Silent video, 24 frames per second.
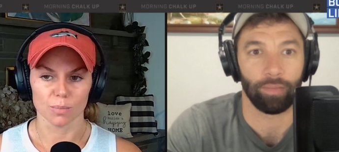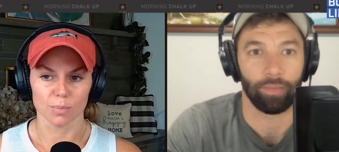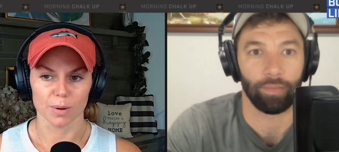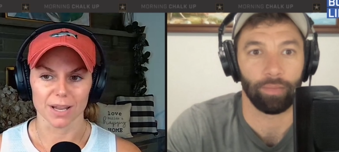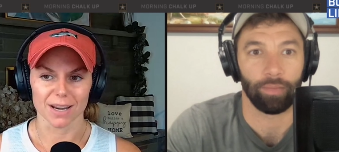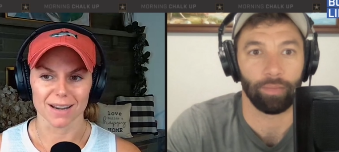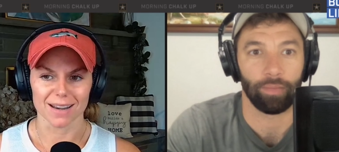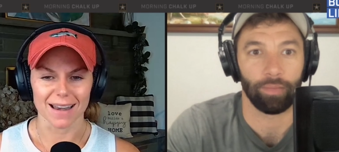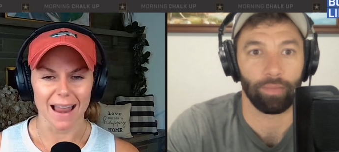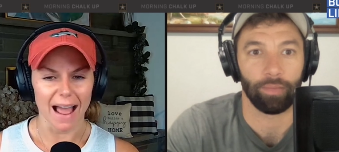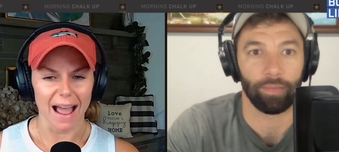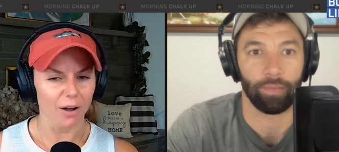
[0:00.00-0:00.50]

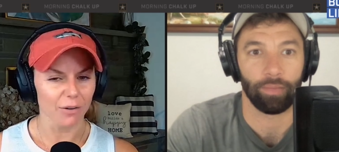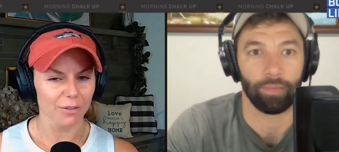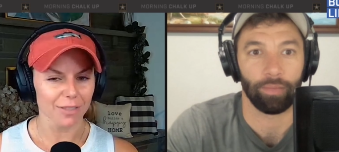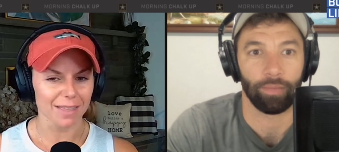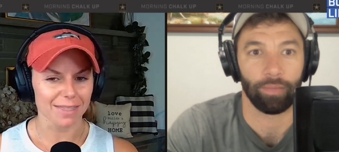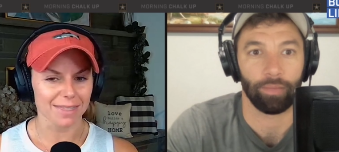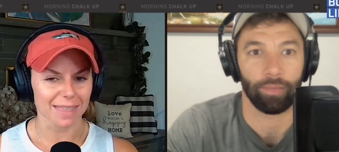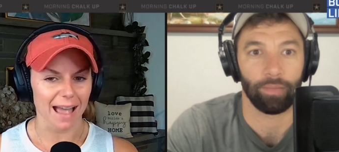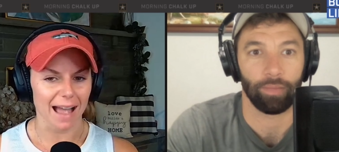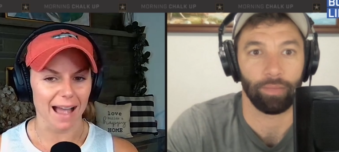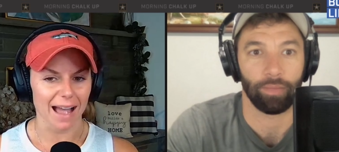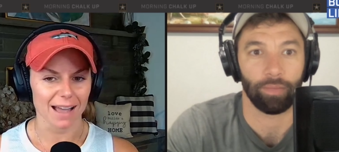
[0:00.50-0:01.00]
Speaker 1: But now
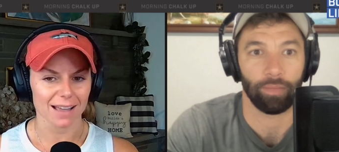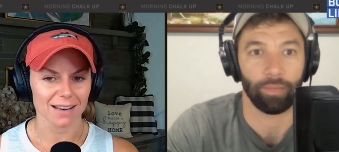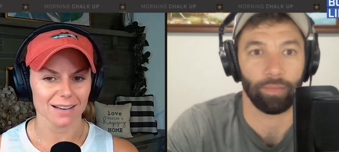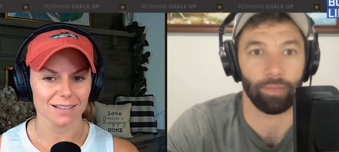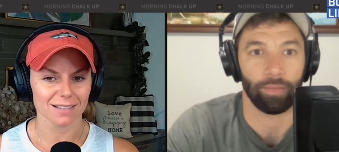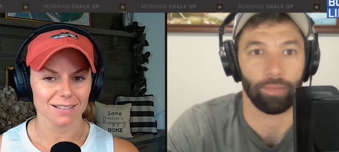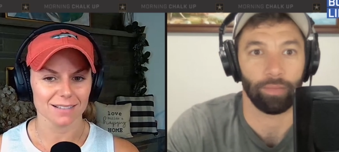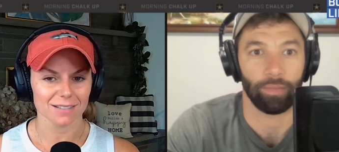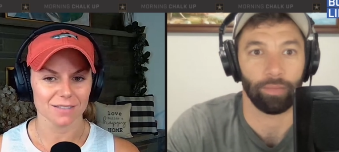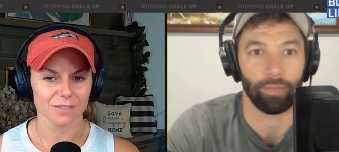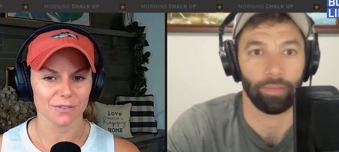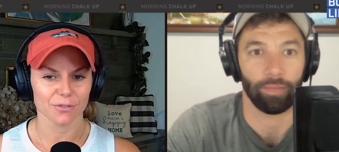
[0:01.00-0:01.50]
that
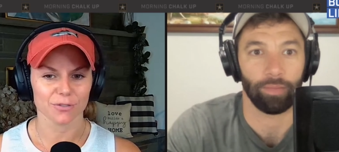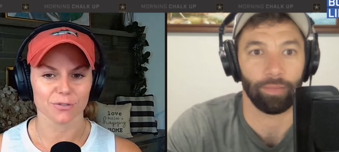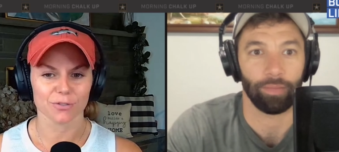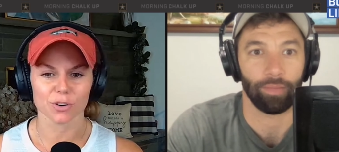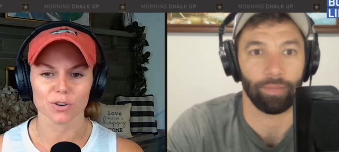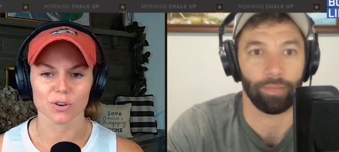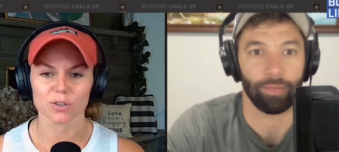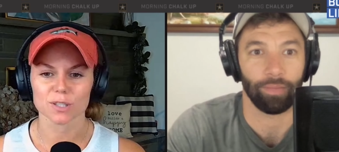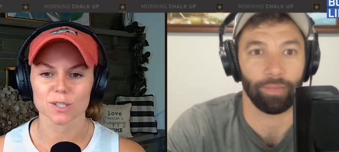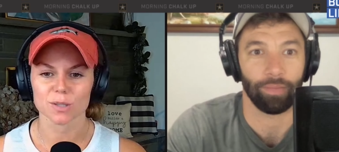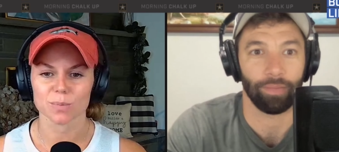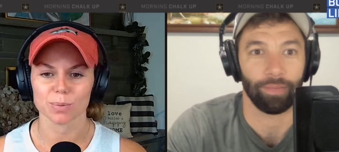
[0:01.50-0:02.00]

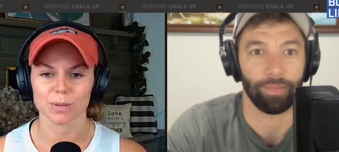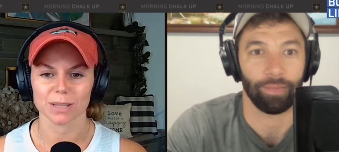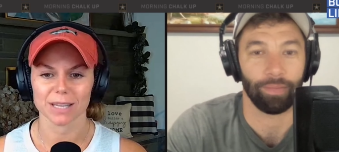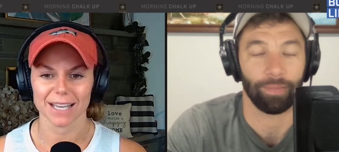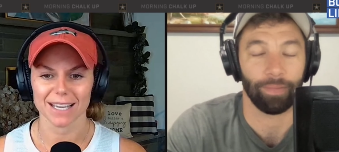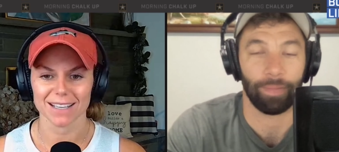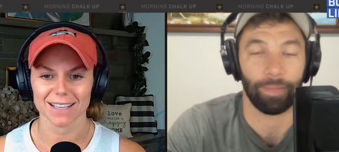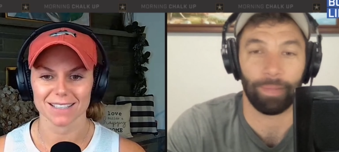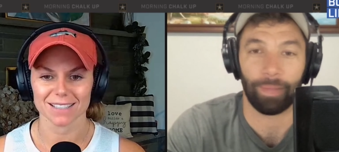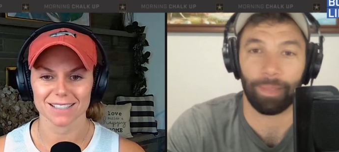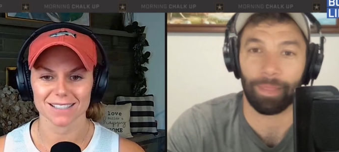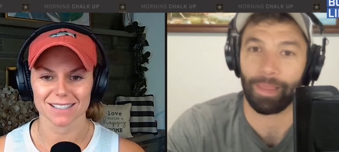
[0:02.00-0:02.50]
first
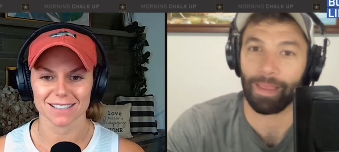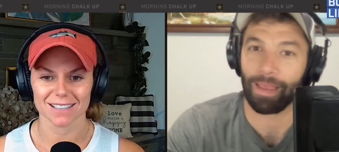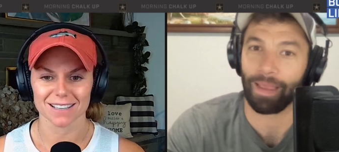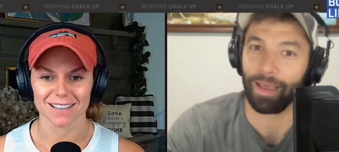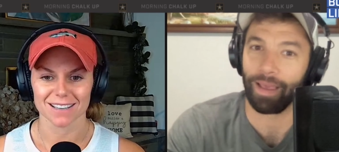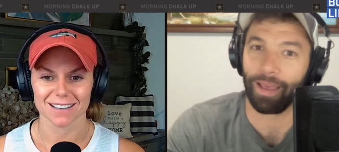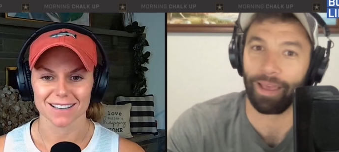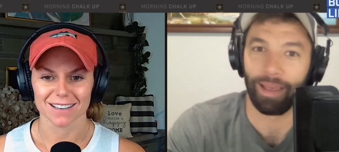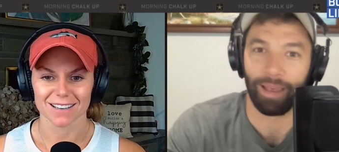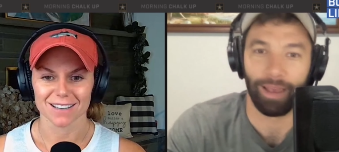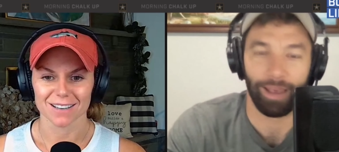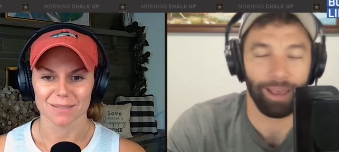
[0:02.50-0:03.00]
place
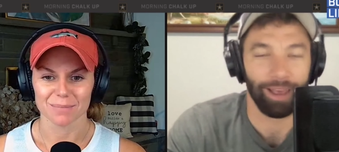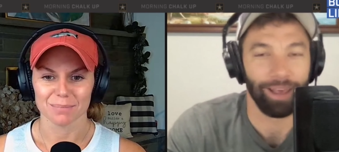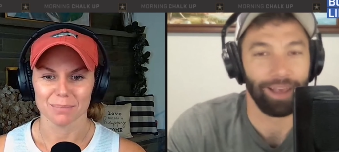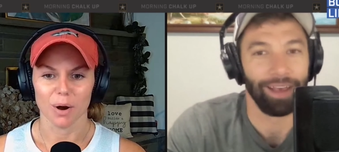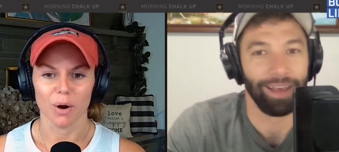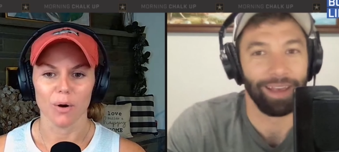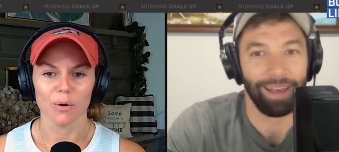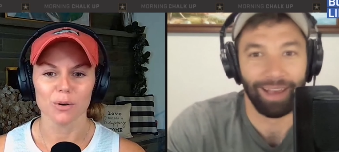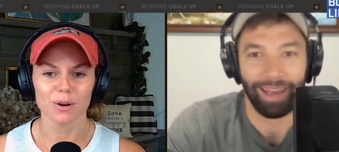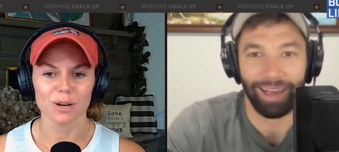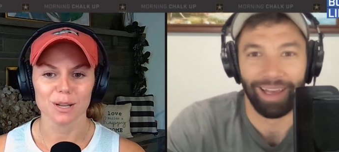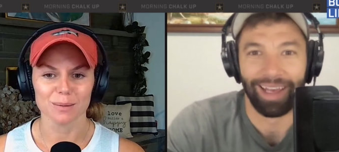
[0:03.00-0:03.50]

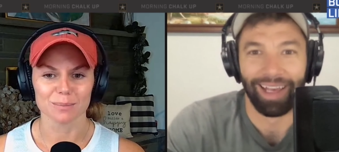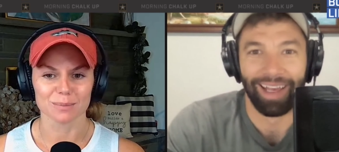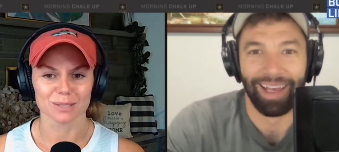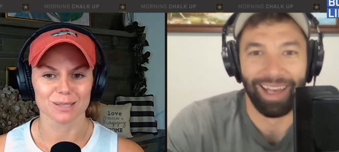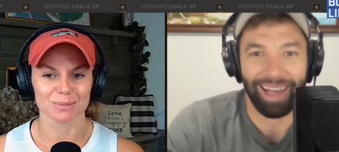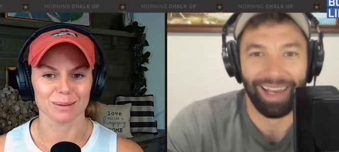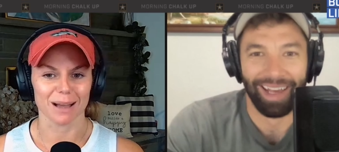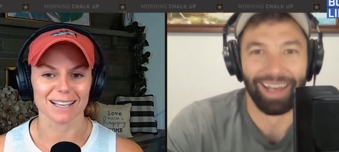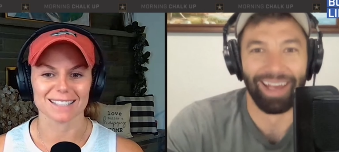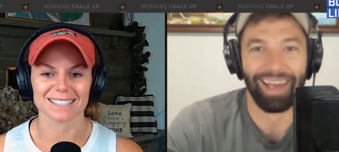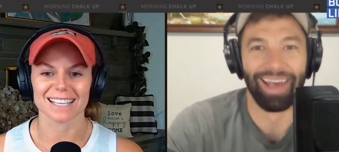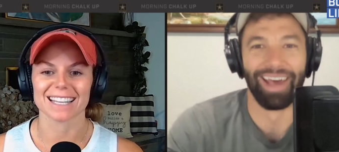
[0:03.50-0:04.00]
podium
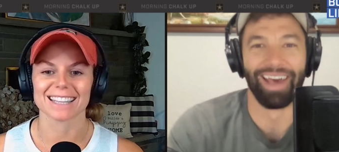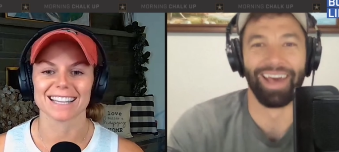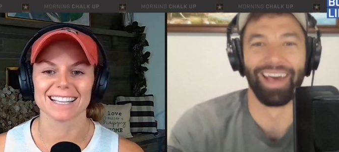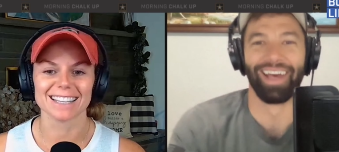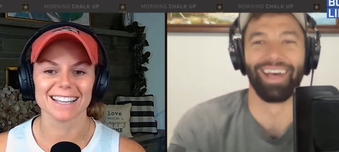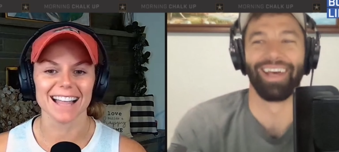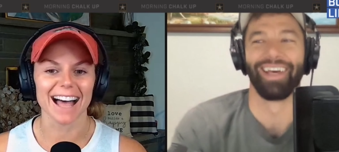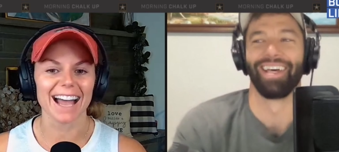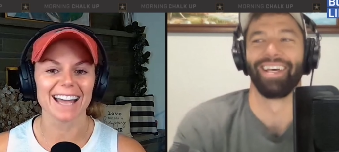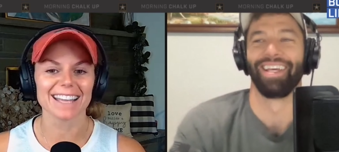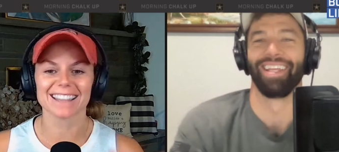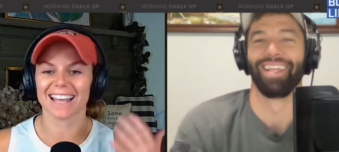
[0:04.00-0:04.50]
spots on the
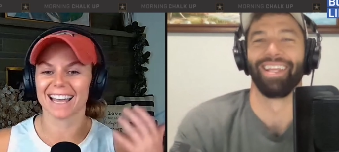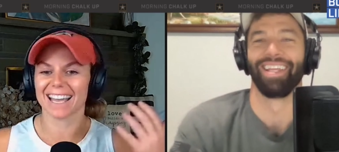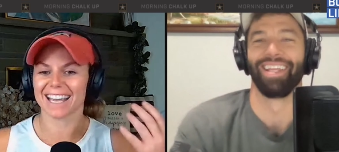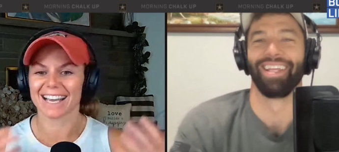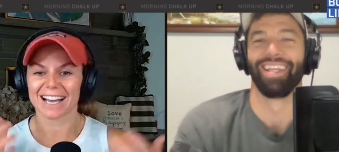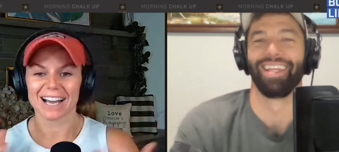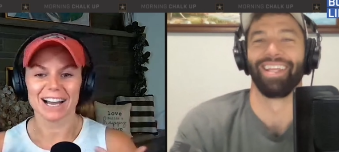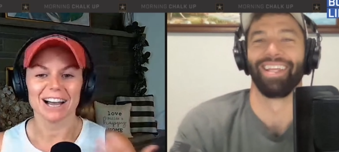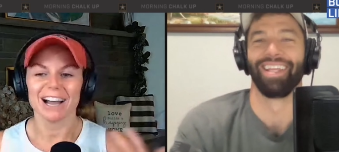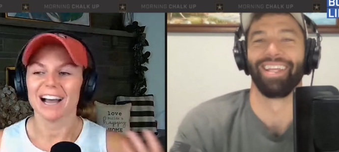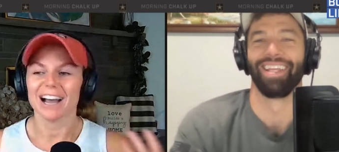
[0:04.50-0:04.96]
line. Like,